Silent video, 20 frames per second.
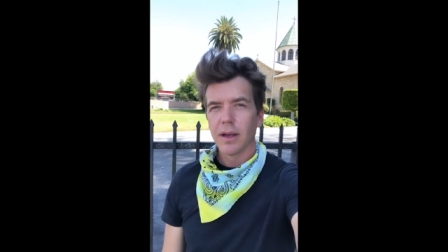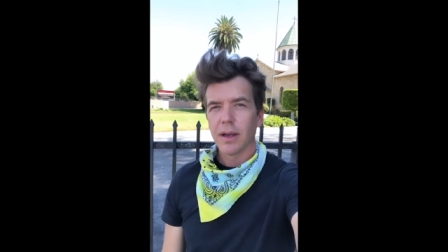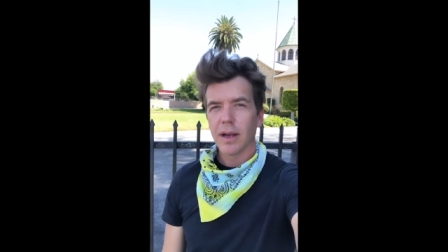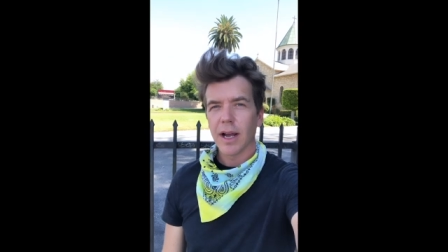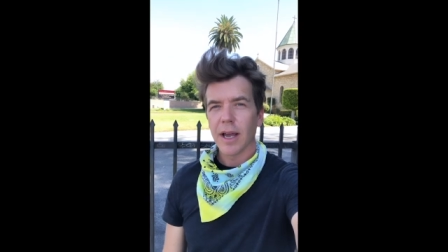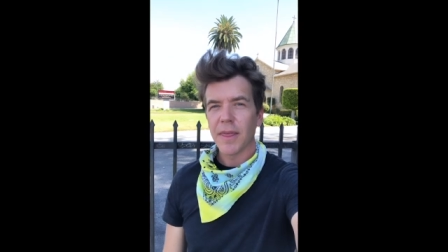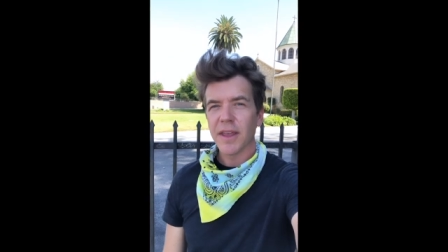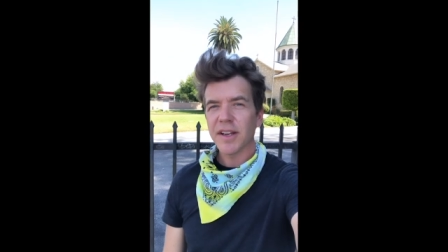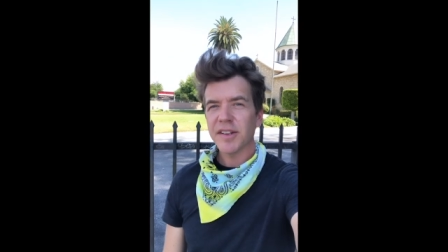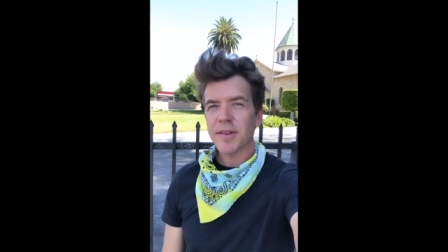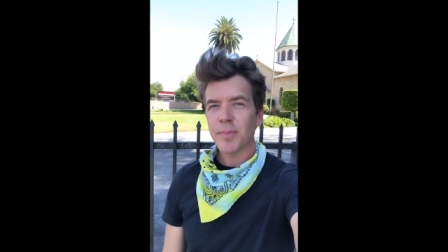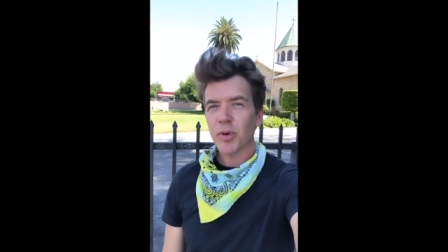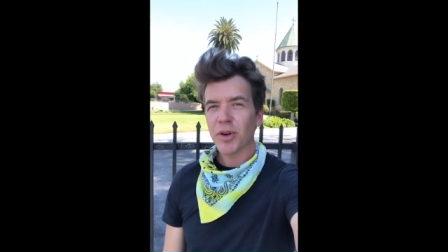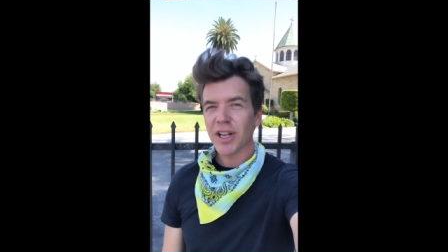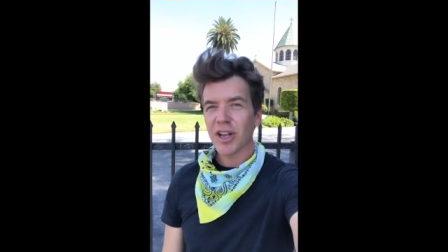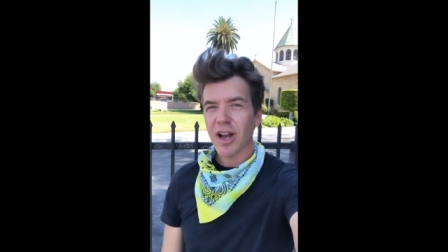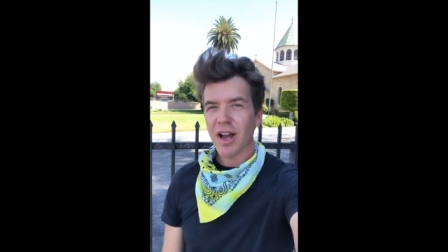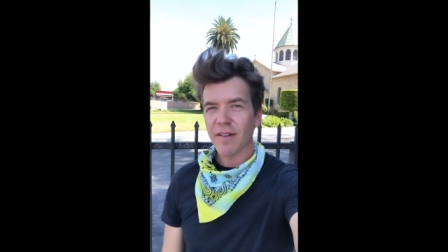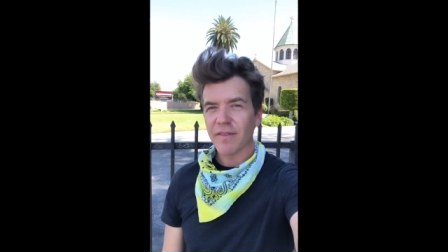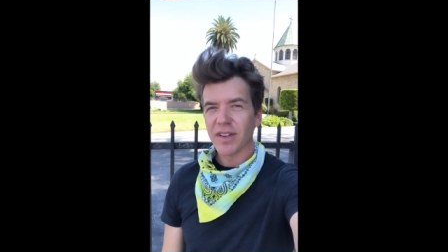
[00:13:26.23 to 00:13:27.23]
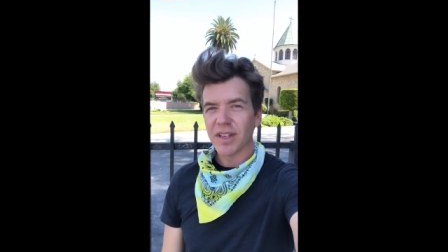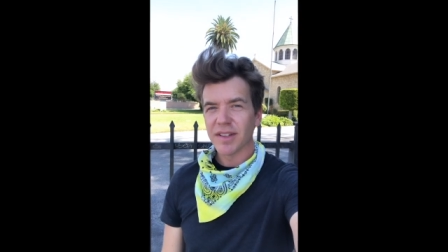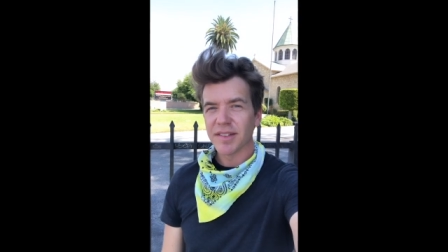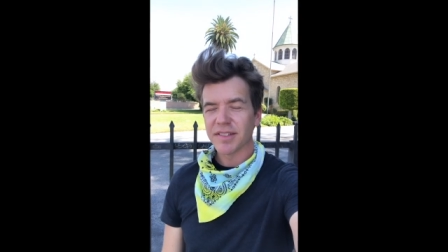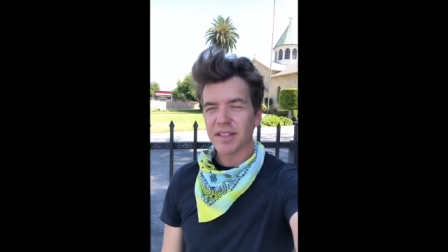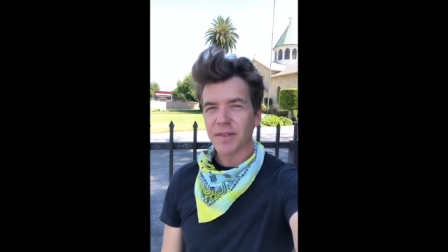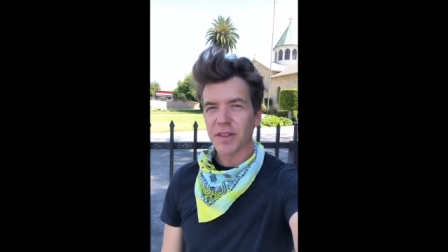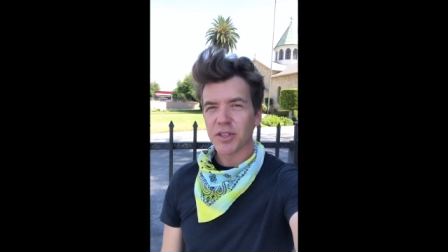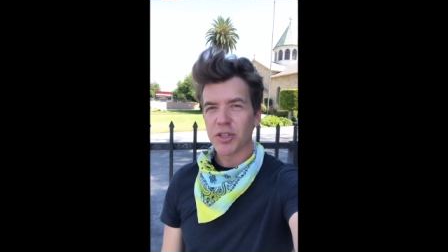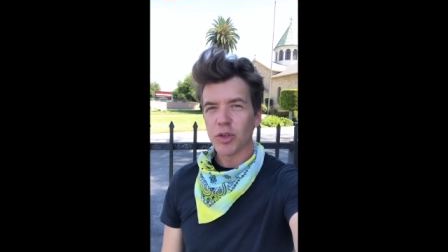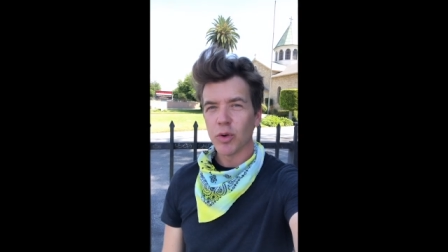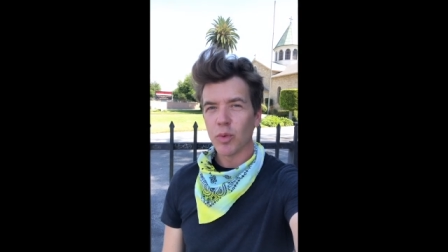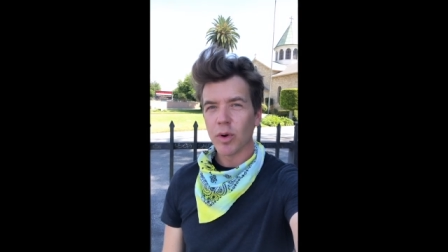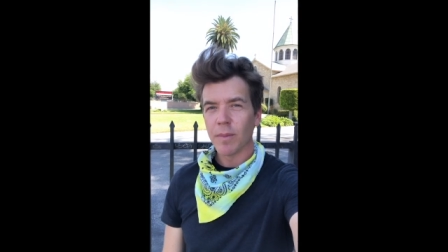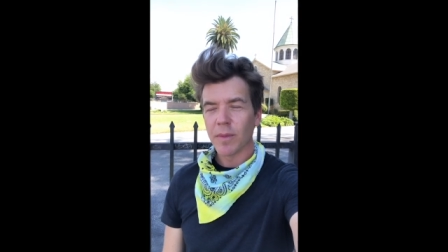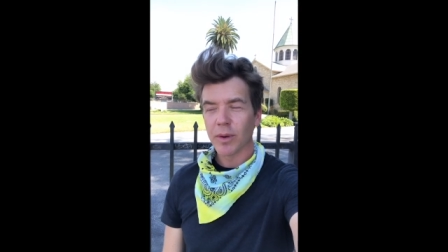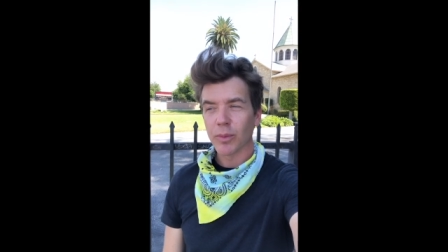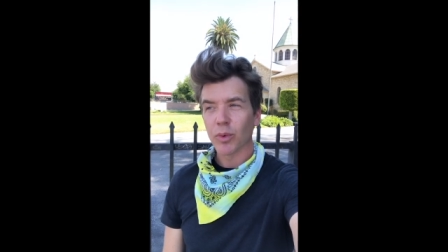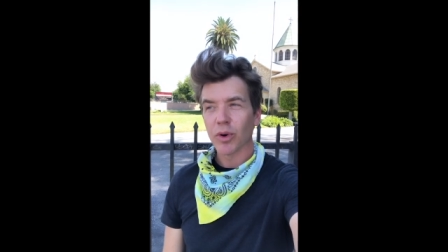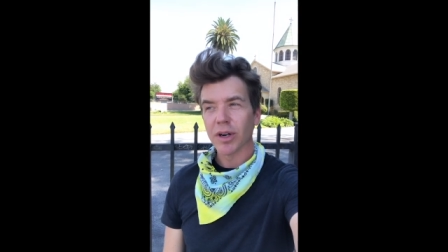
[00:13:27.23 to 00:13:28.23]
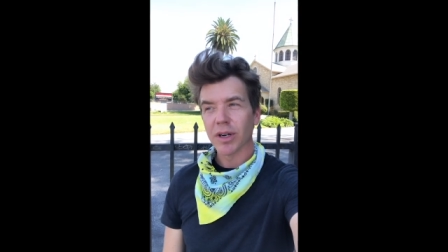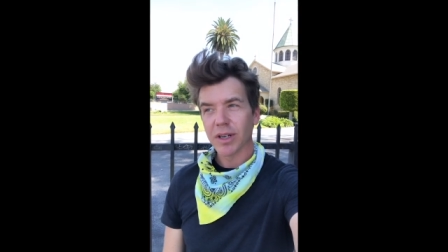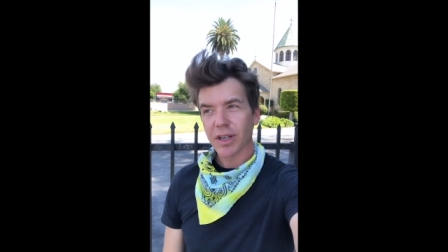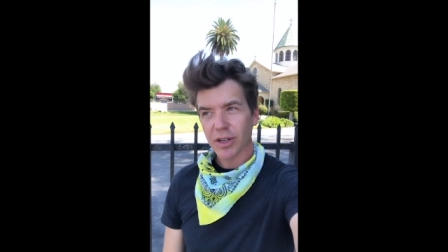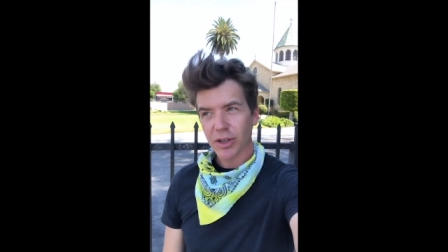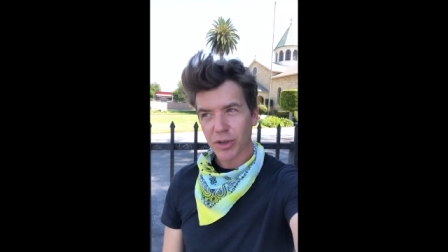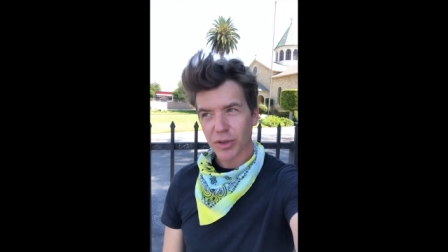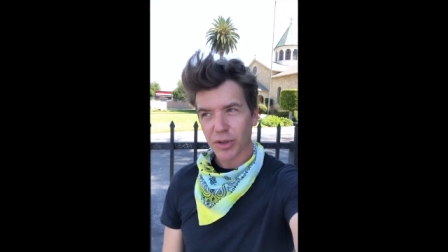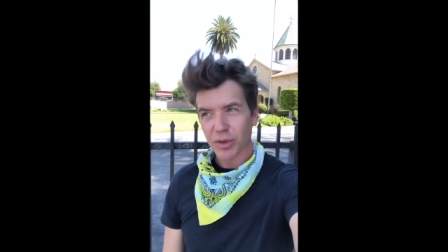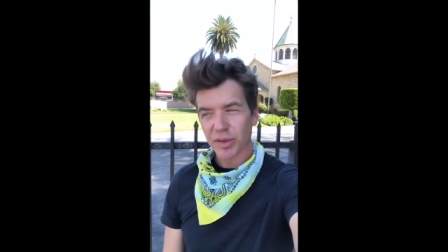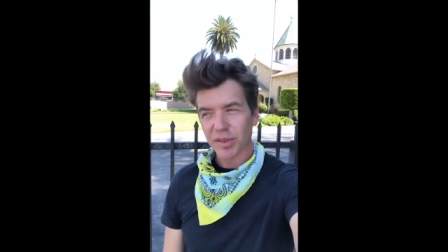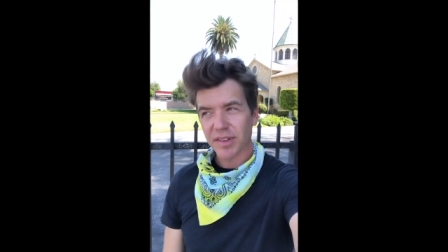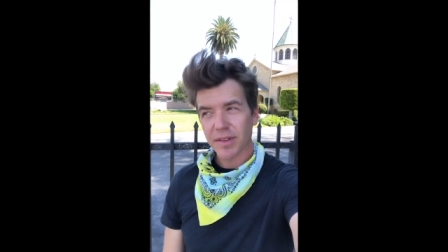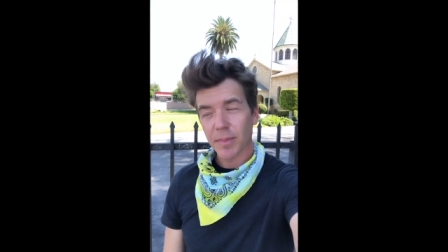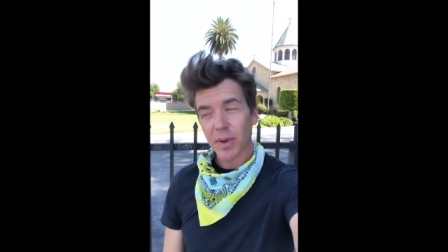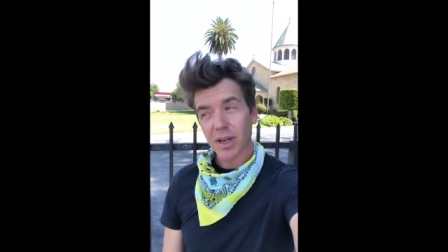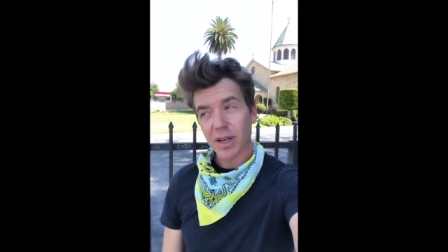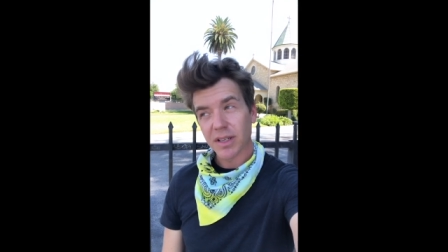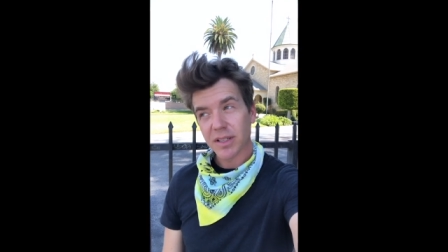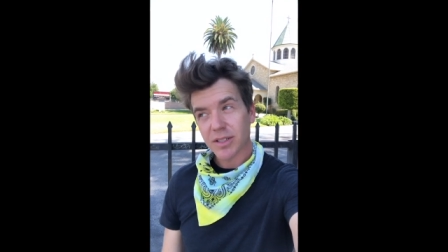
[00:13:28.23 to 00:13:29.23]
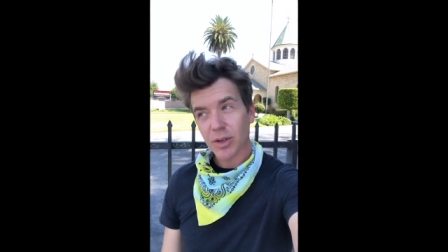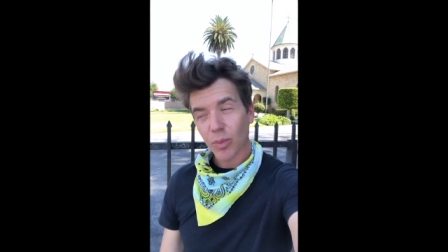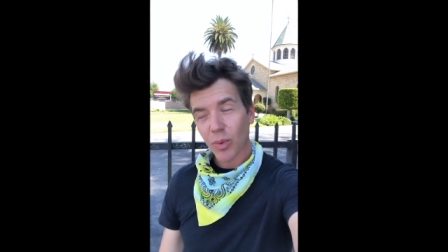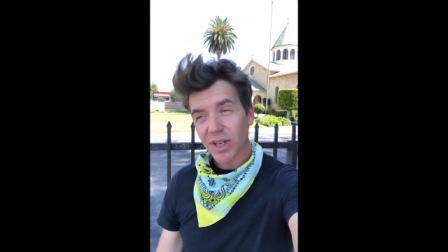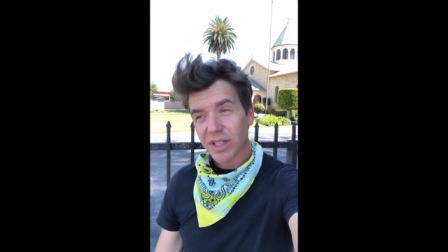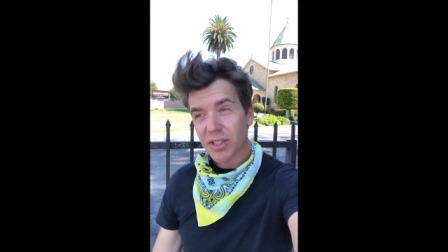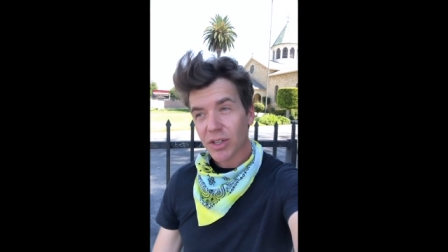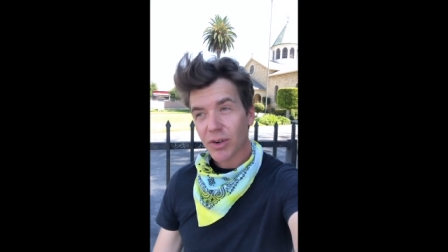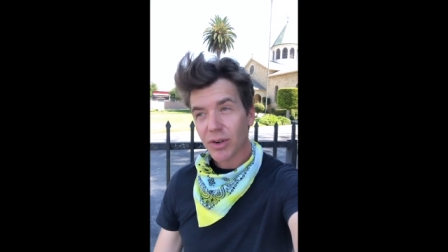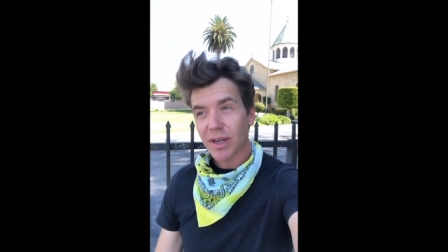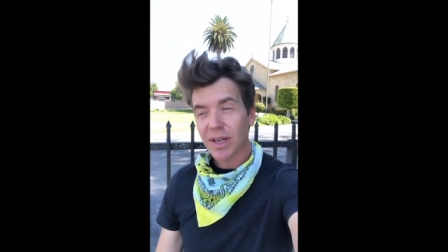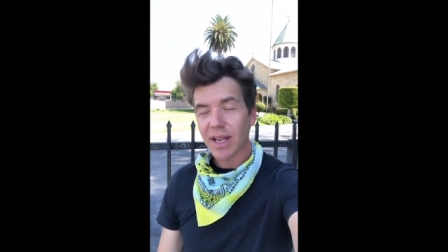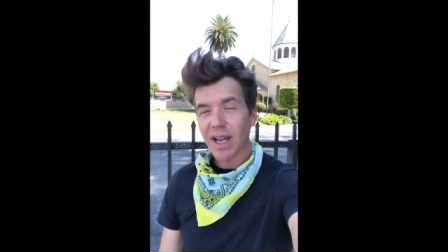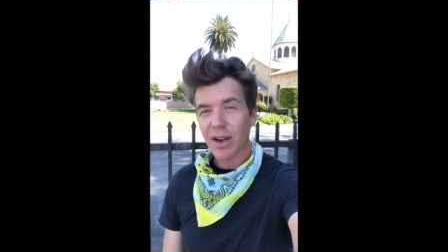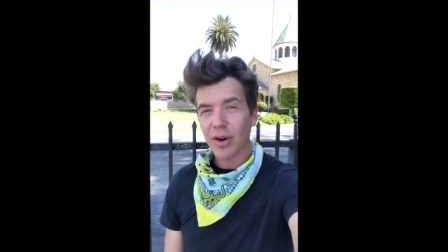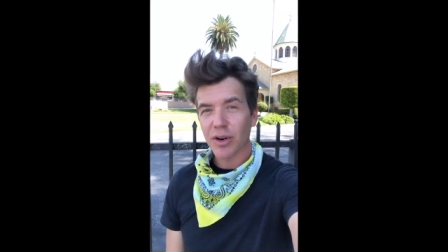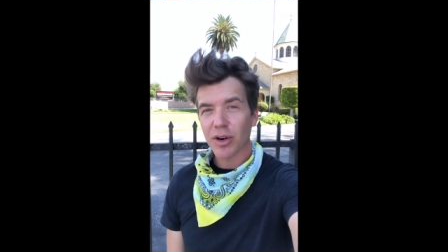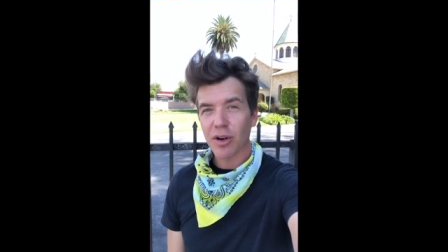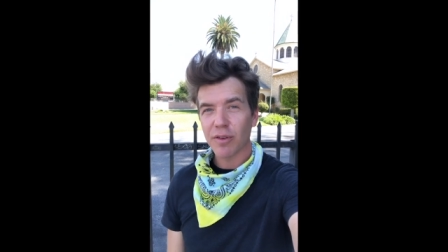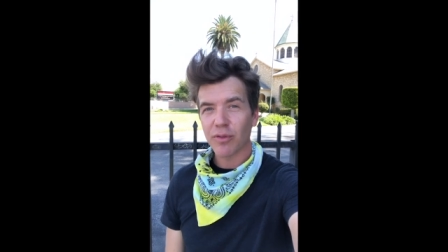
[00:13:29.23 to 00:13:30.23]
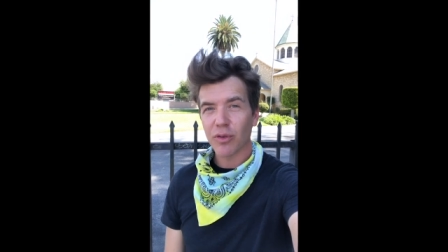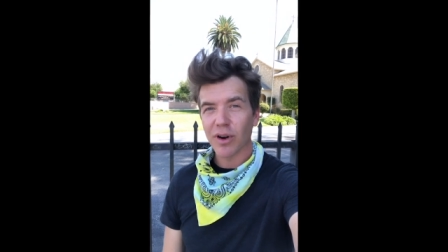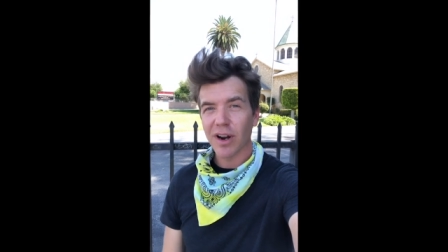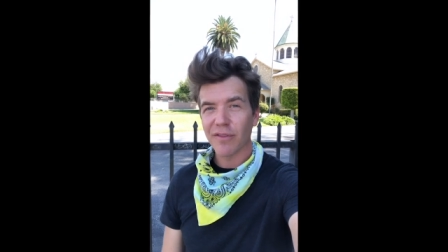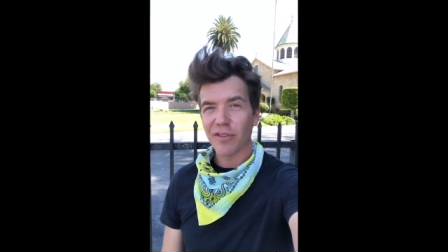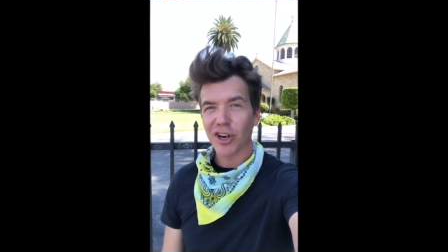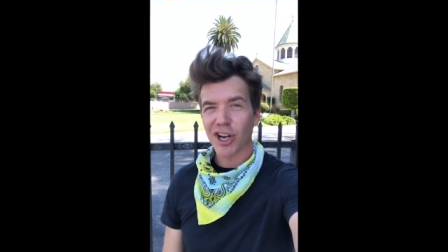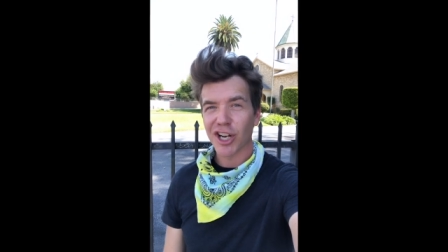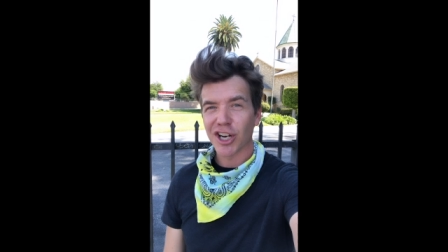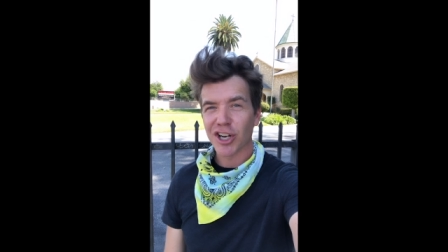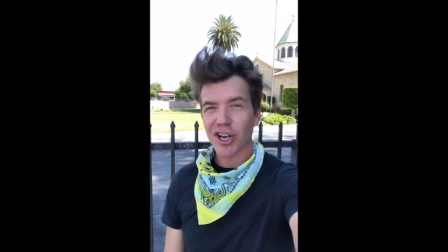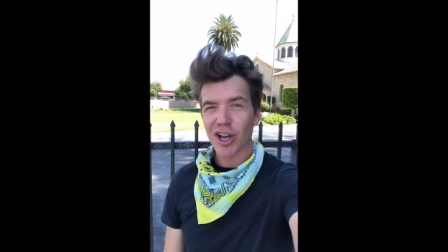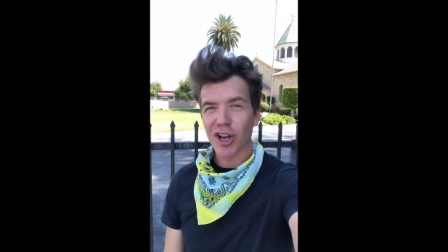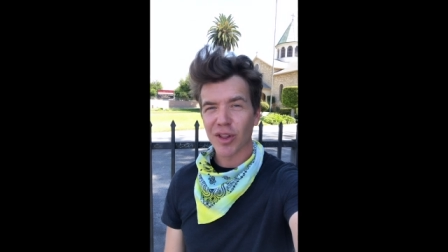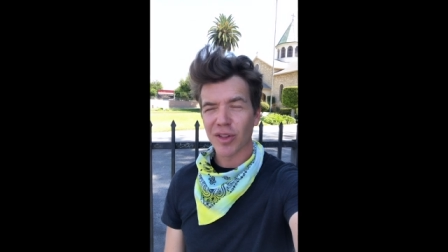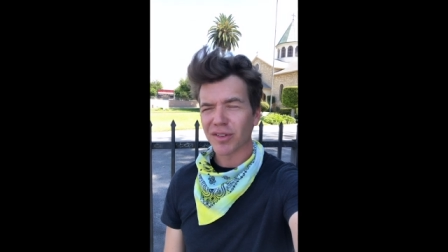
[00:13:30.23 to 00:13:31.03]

I think it's pretty obvious that the two women were in cahoots, but to what degree, I don't know if we're ever going to know.